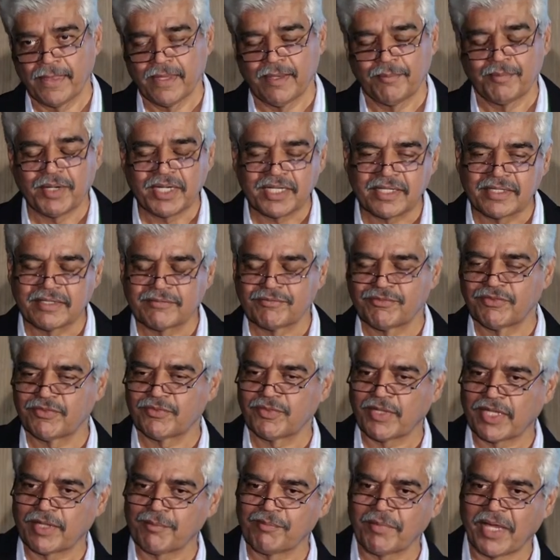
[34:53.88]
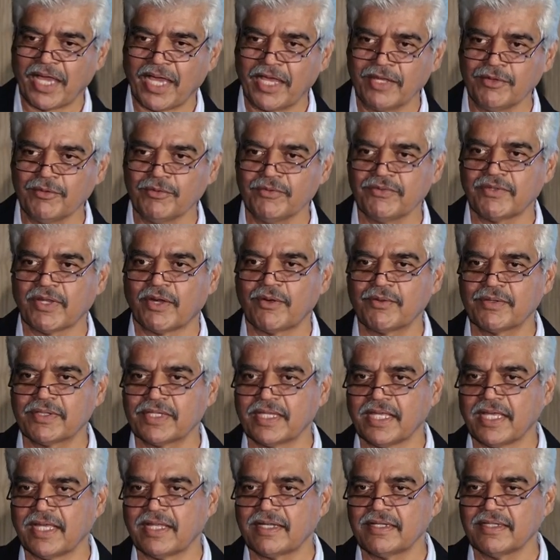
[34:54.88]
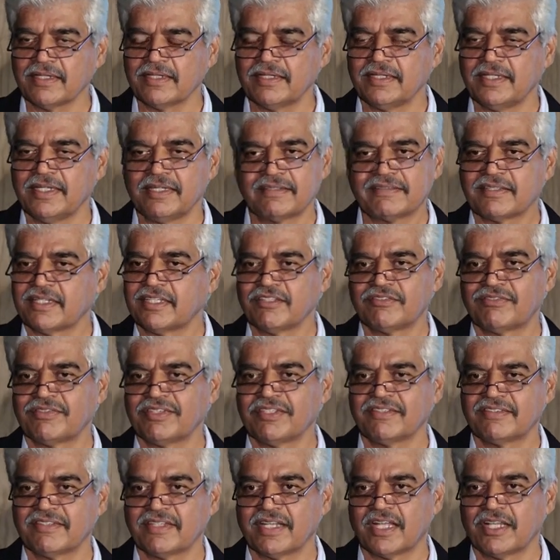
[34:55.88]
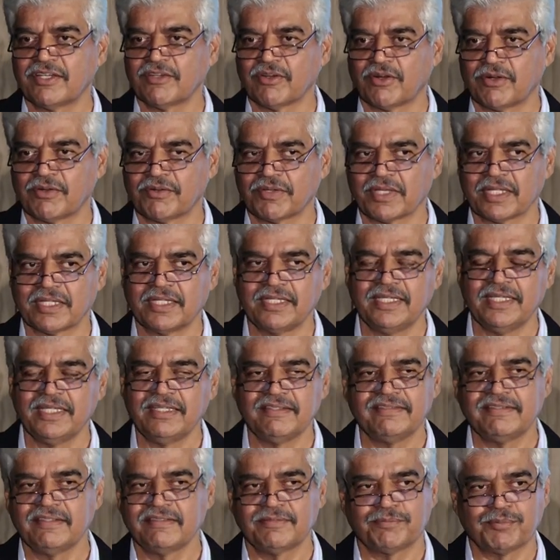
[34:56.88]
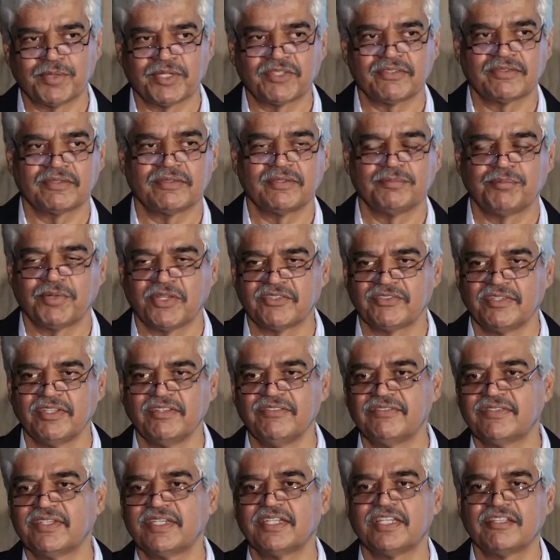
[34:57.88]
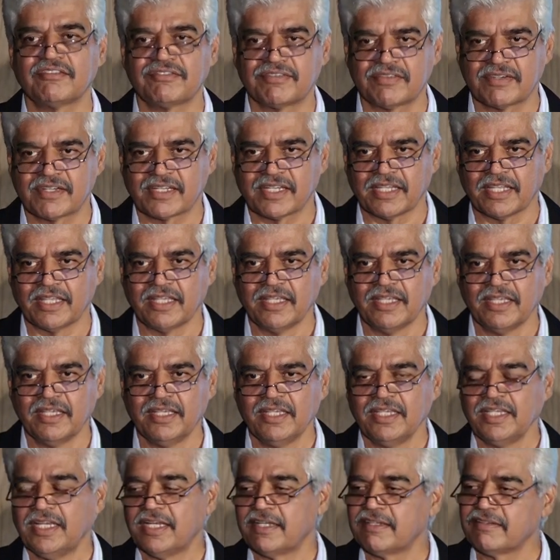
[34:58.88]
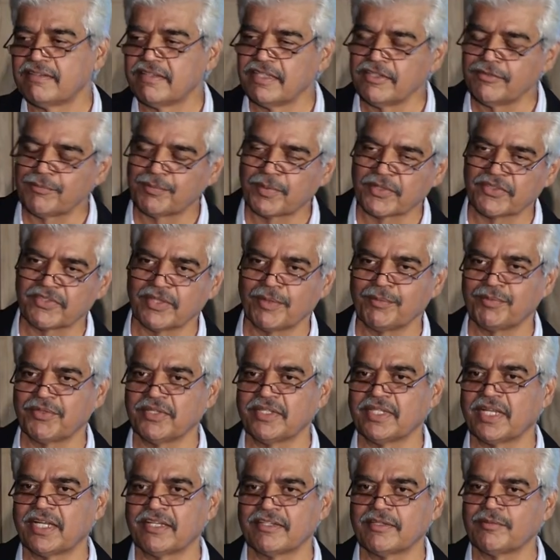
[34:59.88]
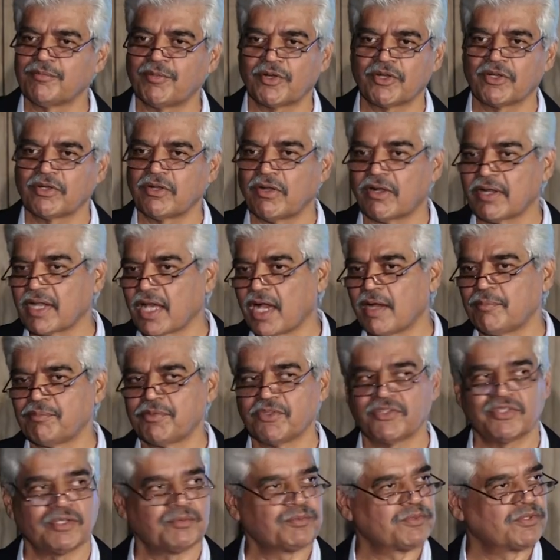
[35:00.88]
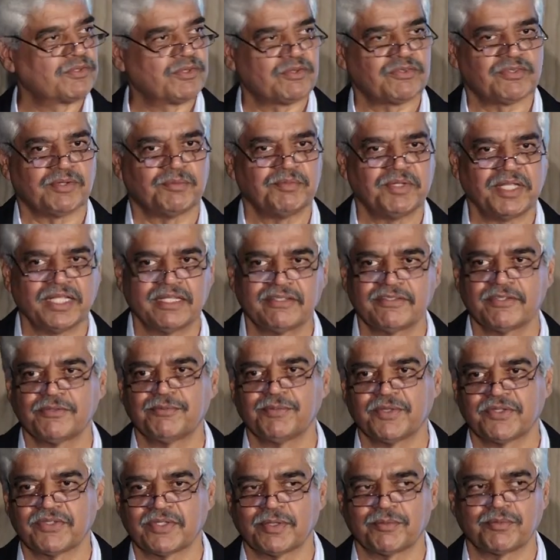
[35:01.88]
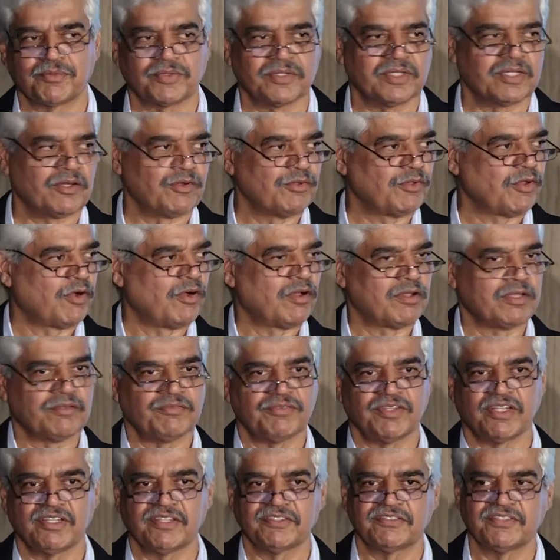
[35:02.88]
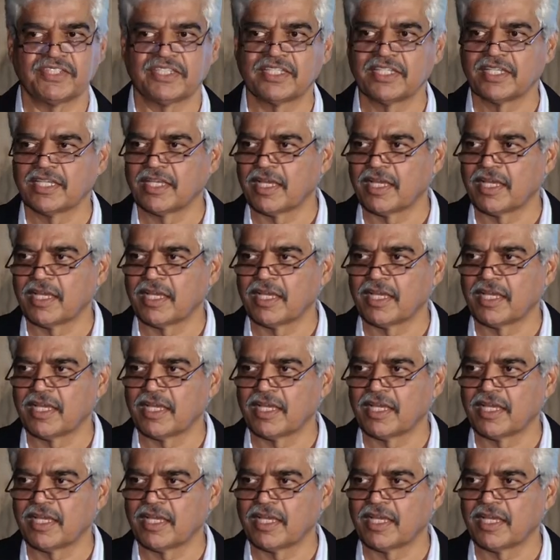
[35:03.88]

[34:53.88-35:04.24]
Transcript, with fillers: But for the man who's out there, it's a different scenario altogether. He sees, perceives it differently. It is his perception that is important, not our perception or somebody else's perception. Now, all of y'all are sitting